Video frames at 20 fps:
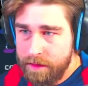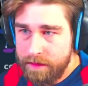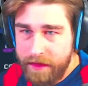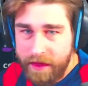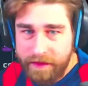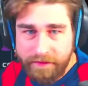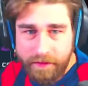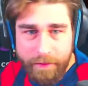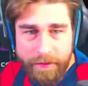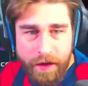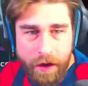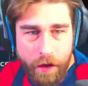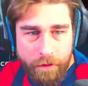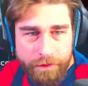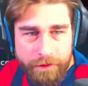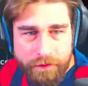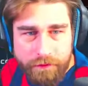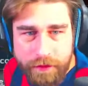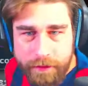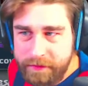Guys, let me know if
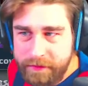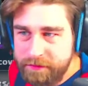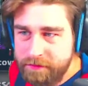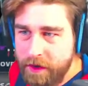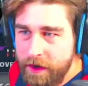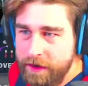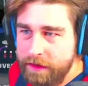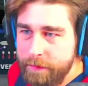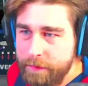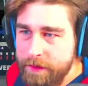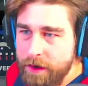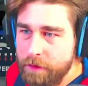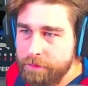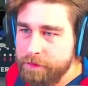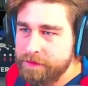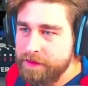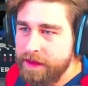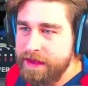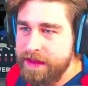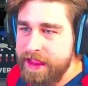the stream is starting. Let me know if
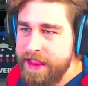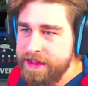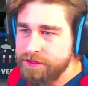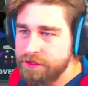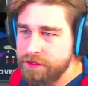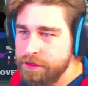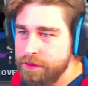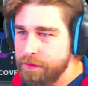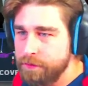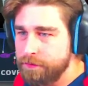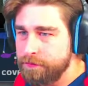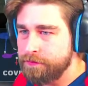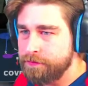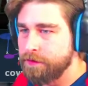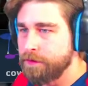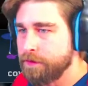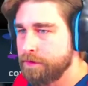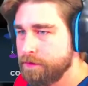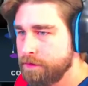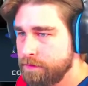there's any issues.